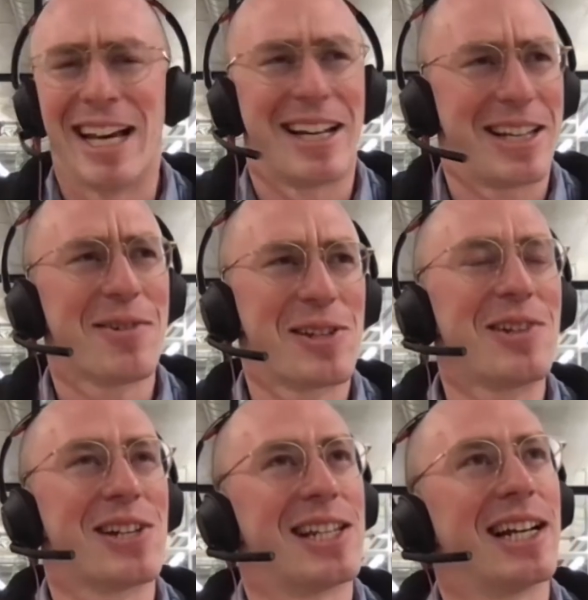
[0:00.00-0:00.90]
Yeah, it was
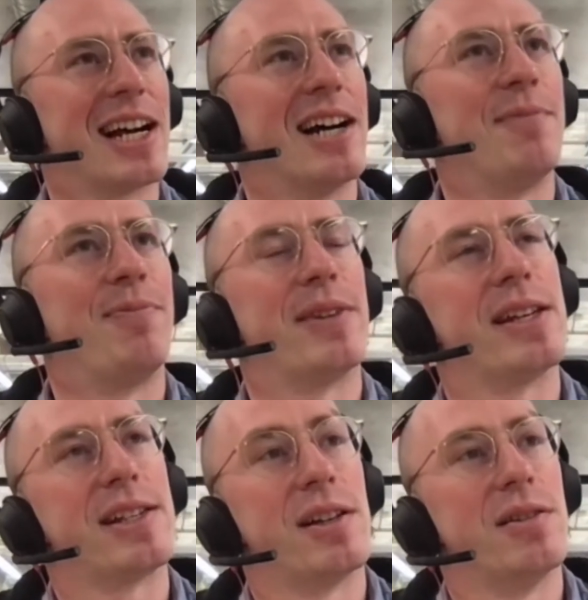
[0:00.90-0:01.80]
interesting.
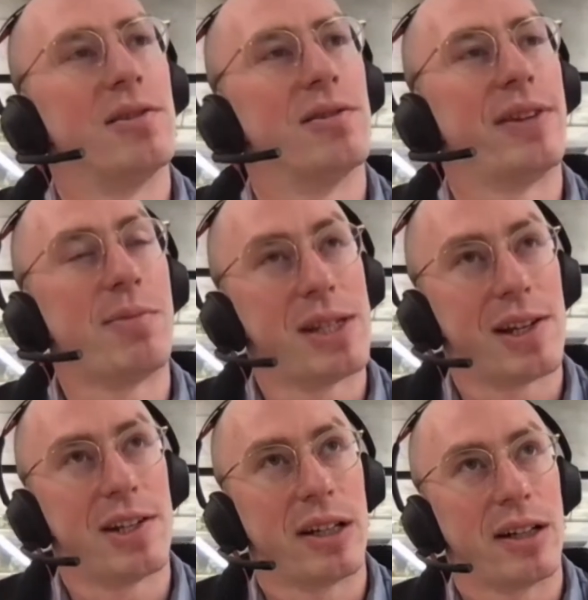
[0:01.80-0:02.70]
So then we
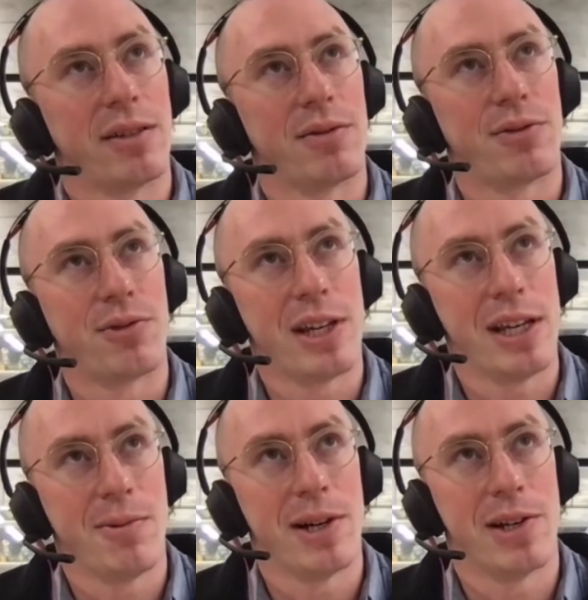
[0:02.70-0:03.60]
started doing free
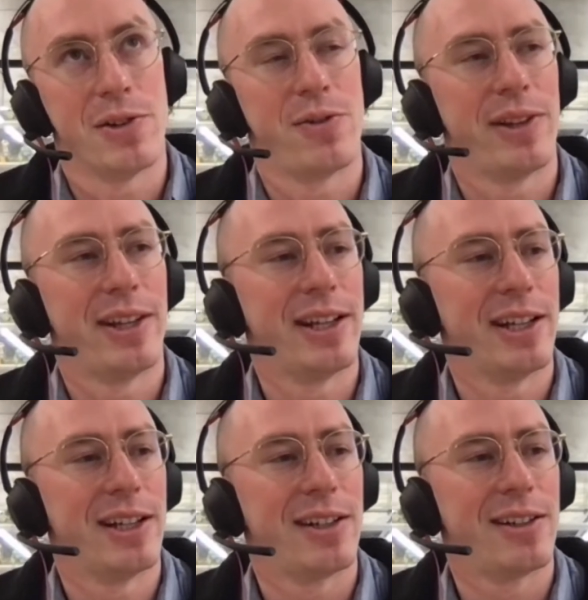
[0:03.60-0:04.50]
wills for
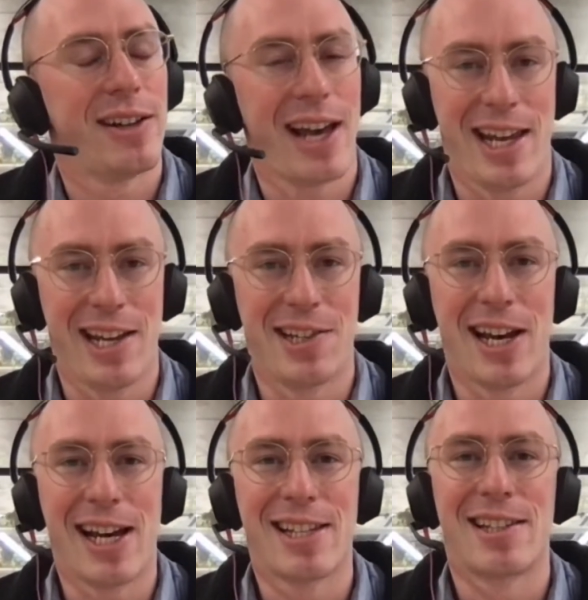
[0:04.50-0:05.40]
the
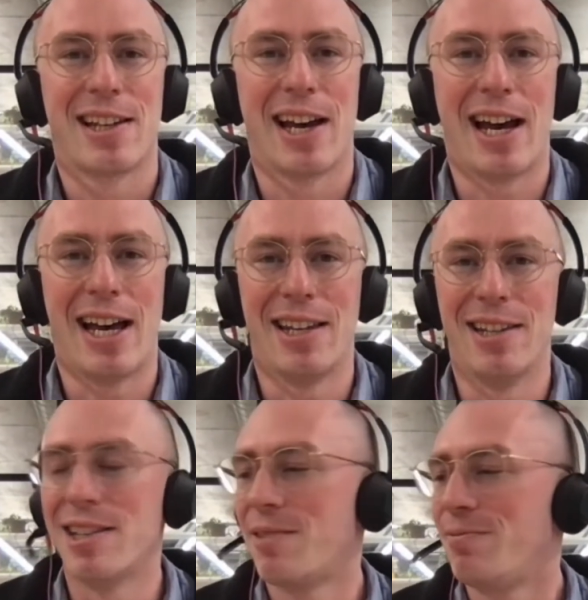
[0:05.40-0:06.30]
NHS,
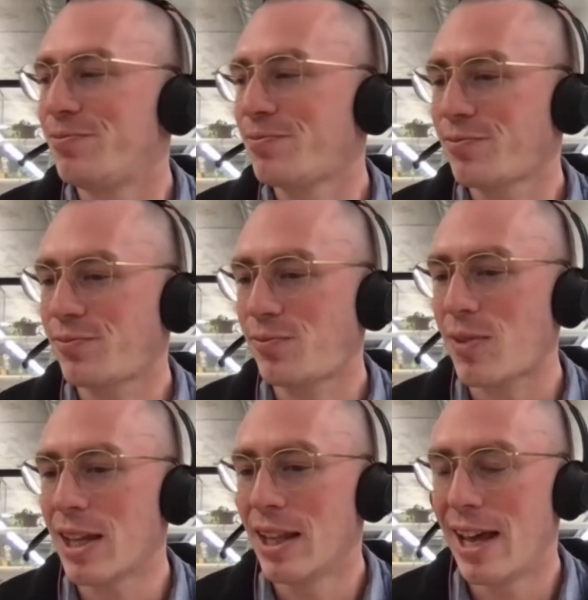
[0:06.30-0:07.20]
and
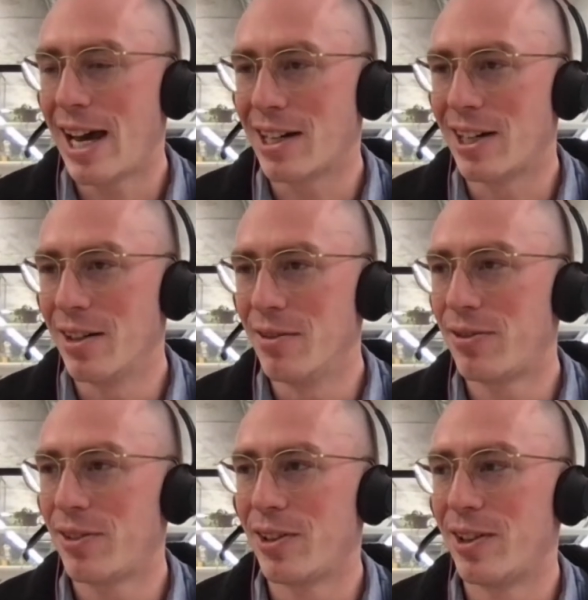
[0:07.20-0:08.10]
that kind
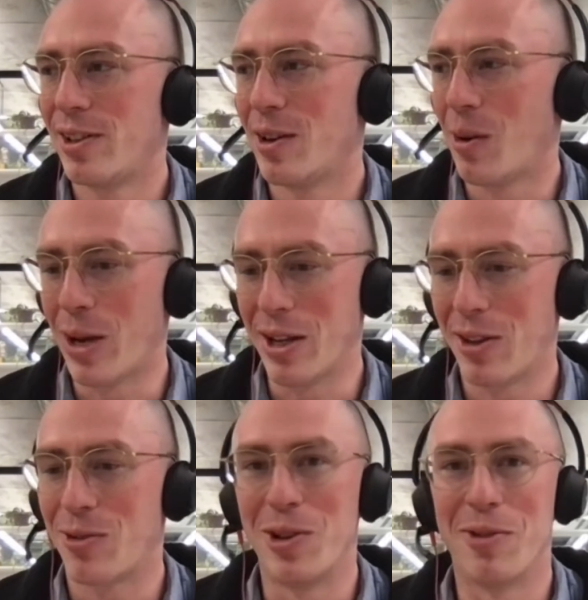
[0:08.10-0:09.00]
of went
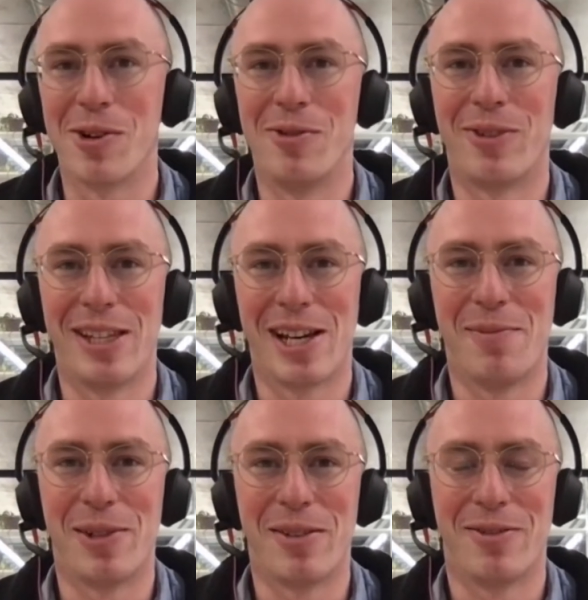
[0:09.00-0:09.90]
through the roof in
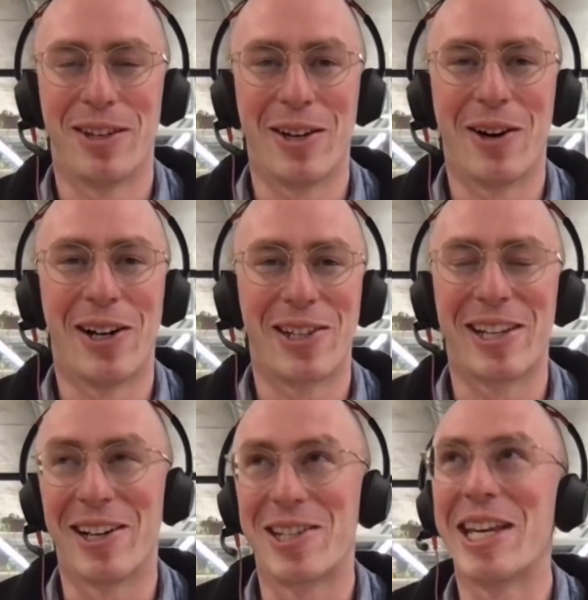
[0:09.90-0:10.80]
terms of, you know, our
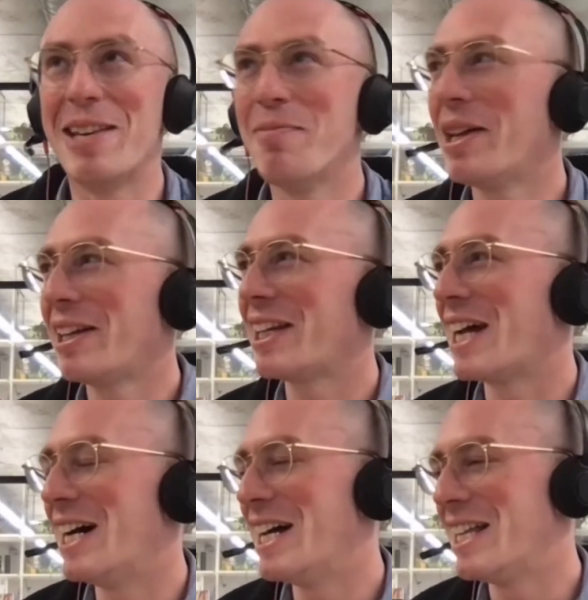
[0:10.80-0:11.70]
team
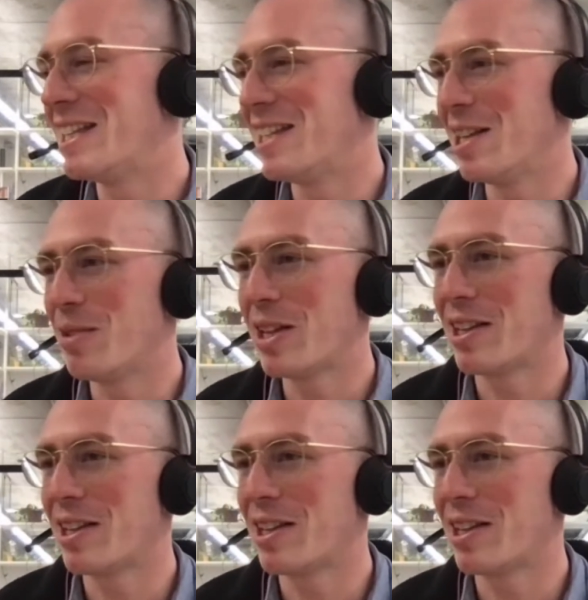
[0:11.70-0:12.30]
dealing with it.